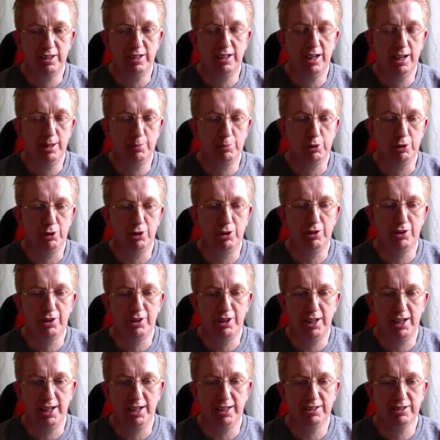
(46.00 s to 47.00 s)
I'm good,
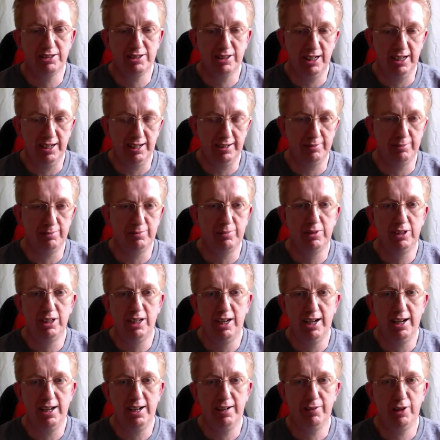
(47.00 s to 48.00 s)
thanks. Hi,
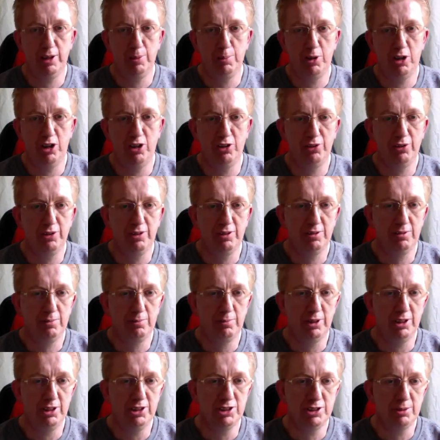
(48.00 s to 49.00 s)
everyone.
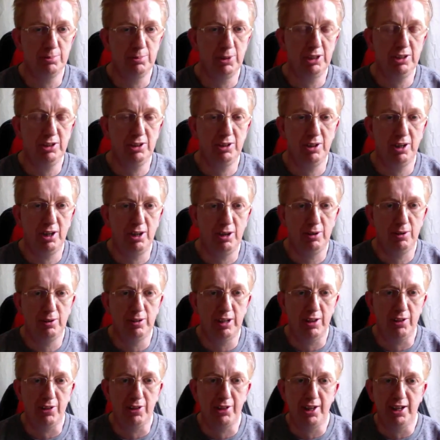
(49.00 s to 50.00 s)
Pleased to meet you all,
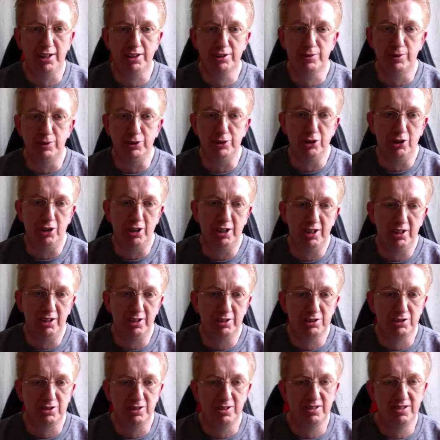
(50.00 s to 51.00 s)
and thanks for joining
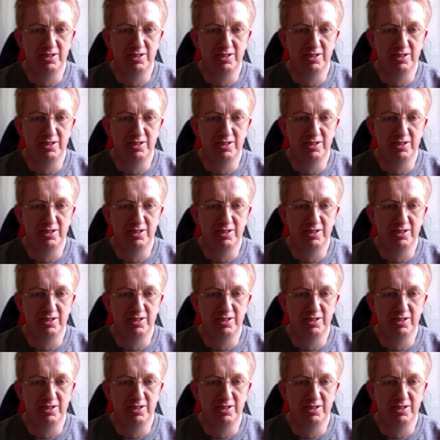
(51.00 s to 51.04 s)
us.